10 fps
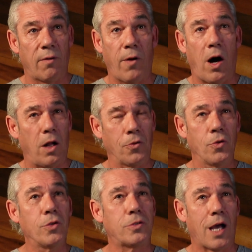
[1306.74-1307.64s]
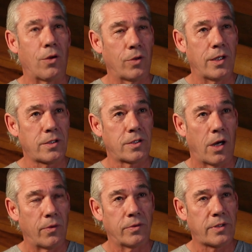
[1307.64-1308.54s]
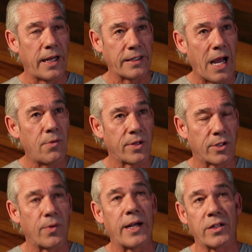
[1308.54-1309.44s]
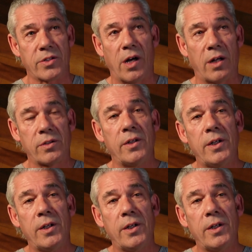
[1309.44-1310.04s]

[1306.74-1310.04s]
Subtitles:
all news outlets, so take that with a grain of salt,